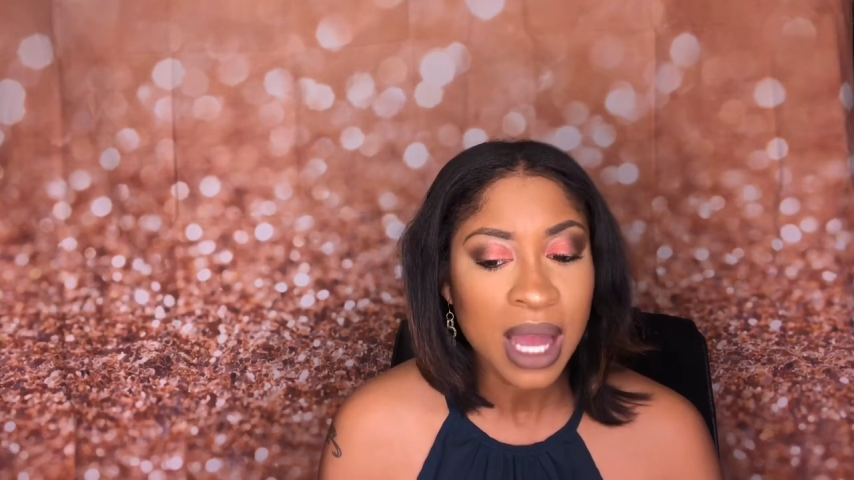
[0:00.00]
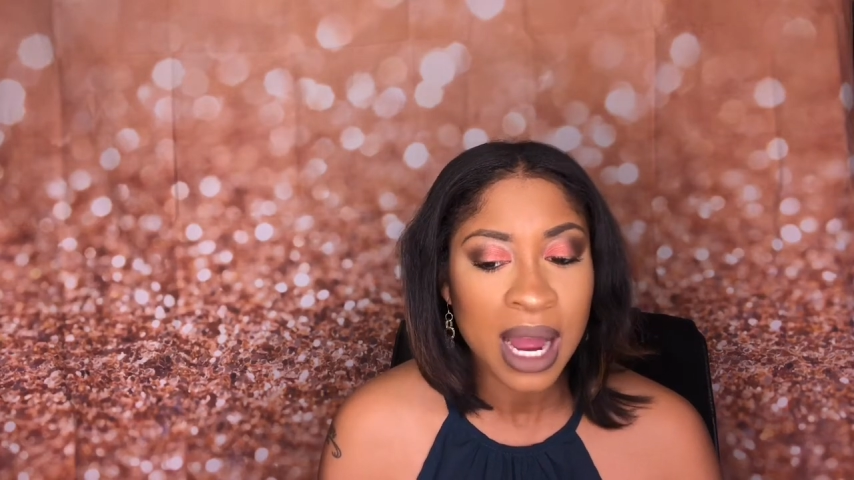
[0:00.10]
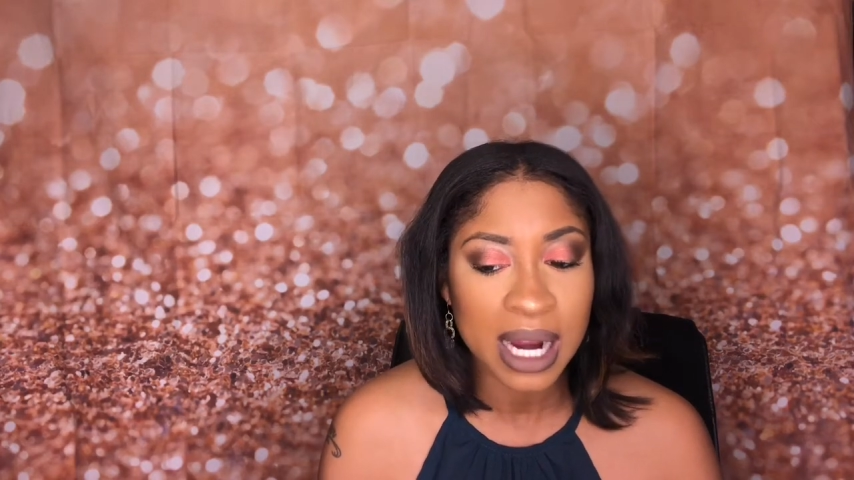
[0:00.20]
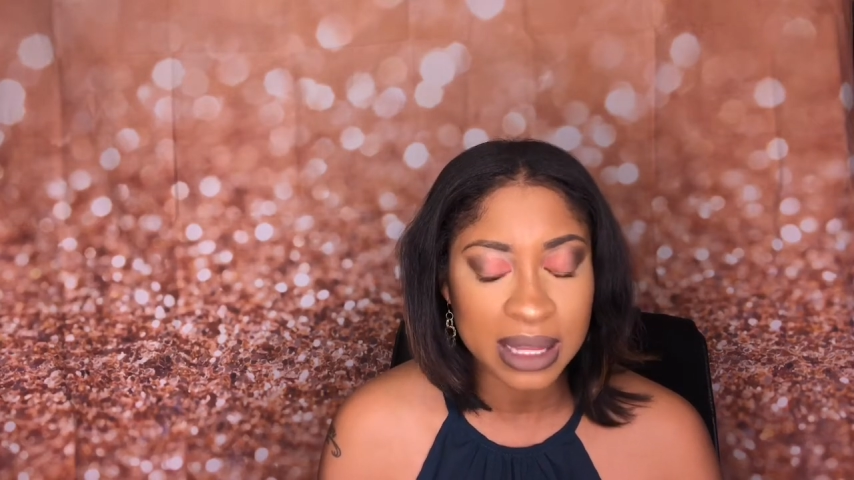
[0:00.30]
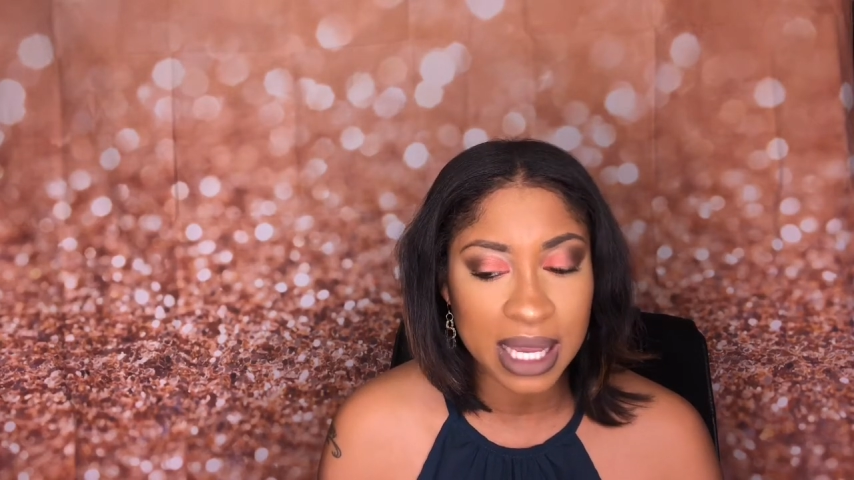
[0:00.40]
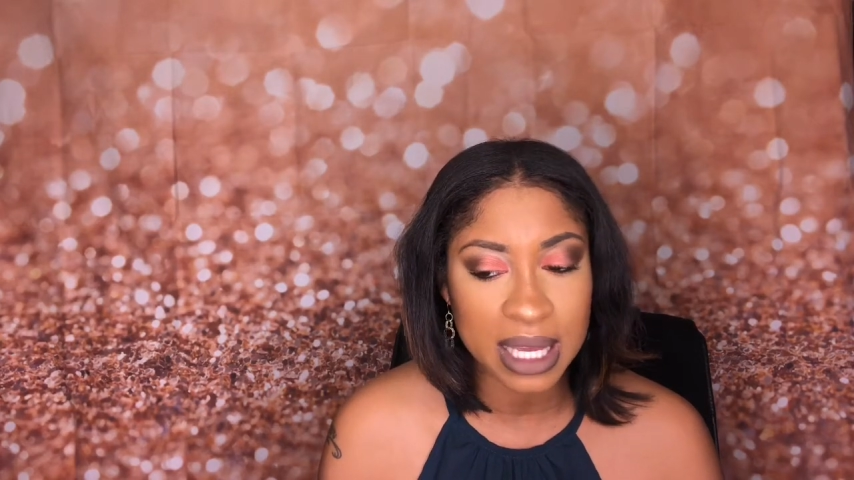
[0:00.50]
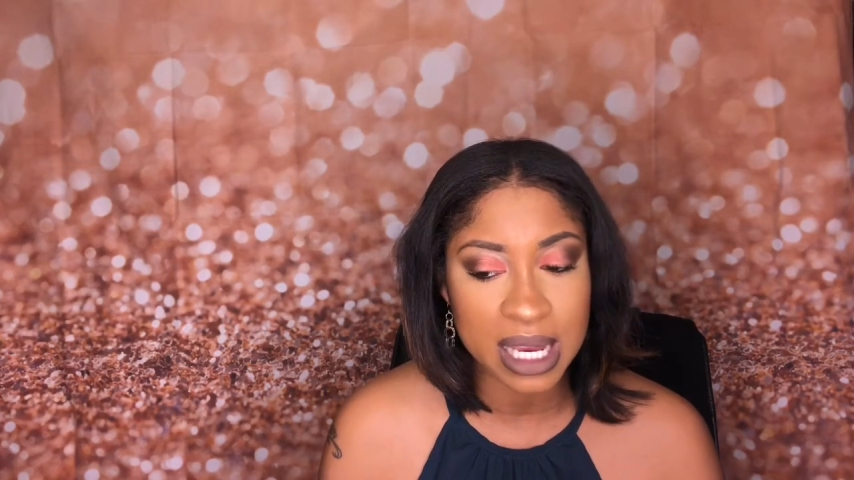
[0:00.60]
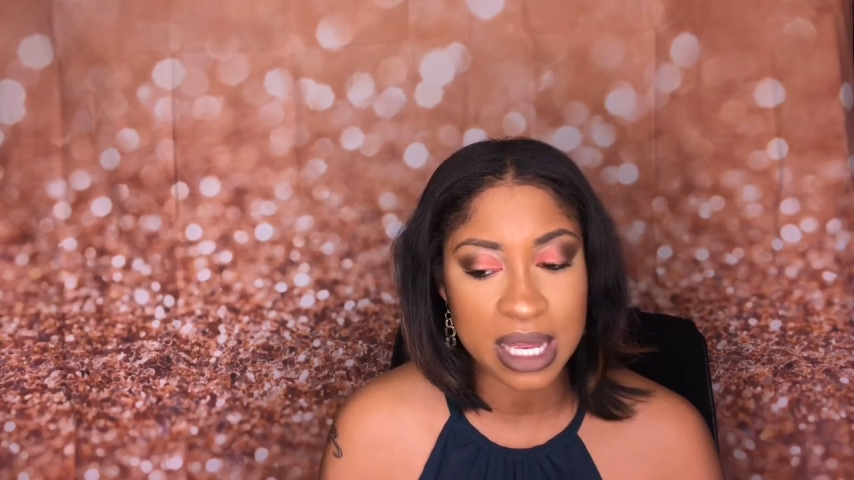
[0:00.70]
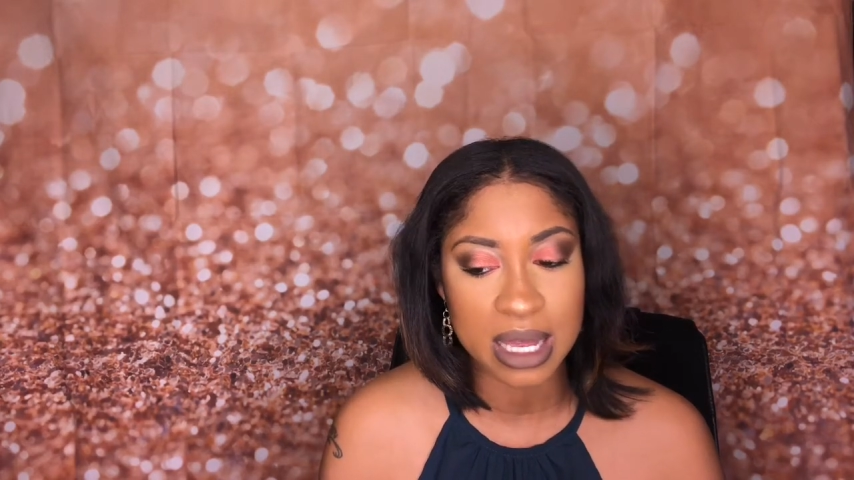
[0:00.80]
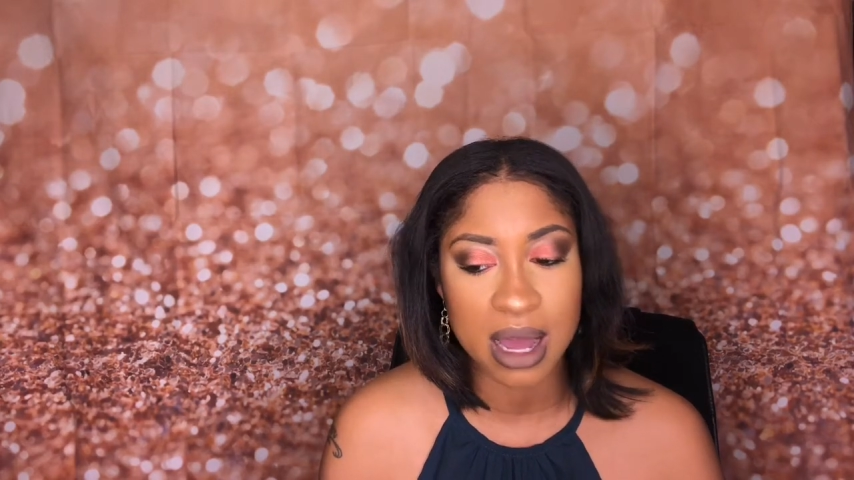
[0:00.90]

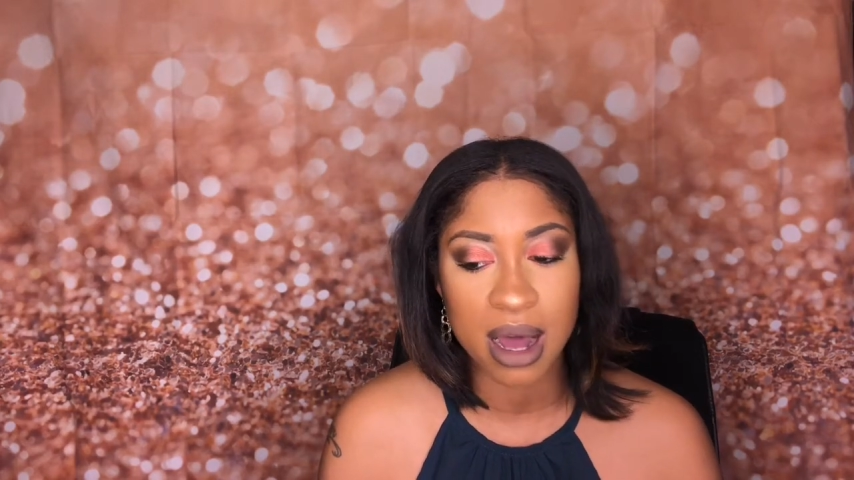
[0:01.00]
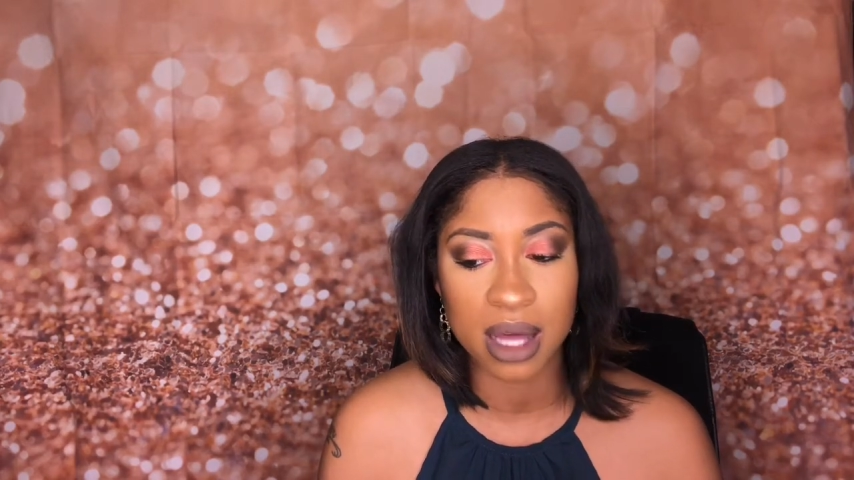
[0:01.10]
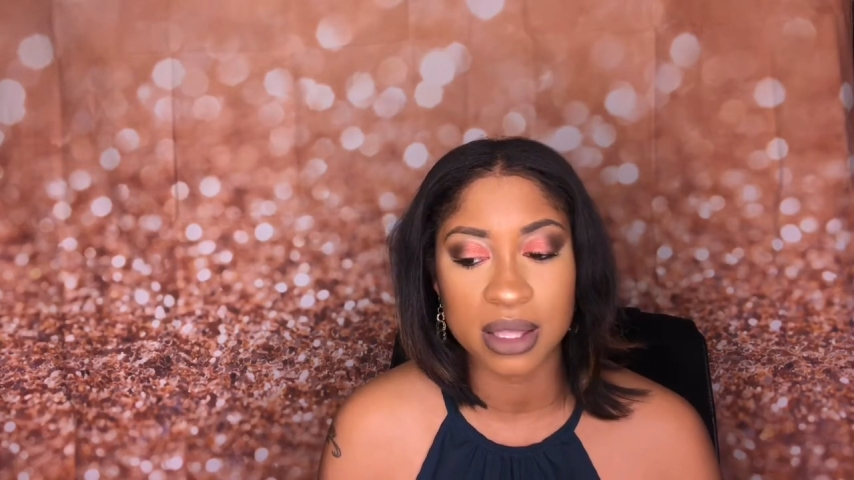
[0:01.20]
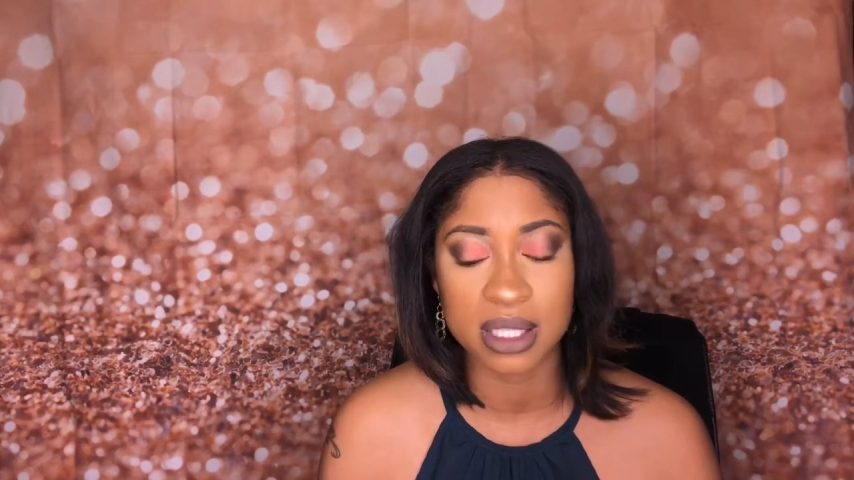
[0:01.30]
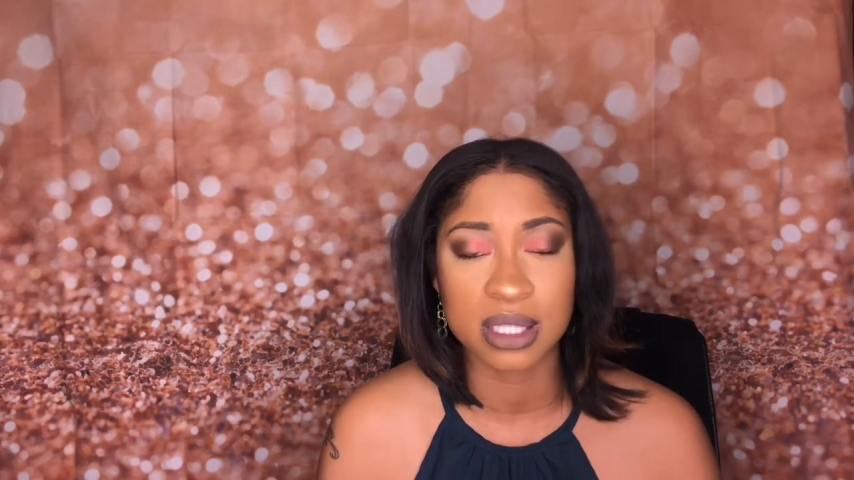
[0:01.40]
highlighting the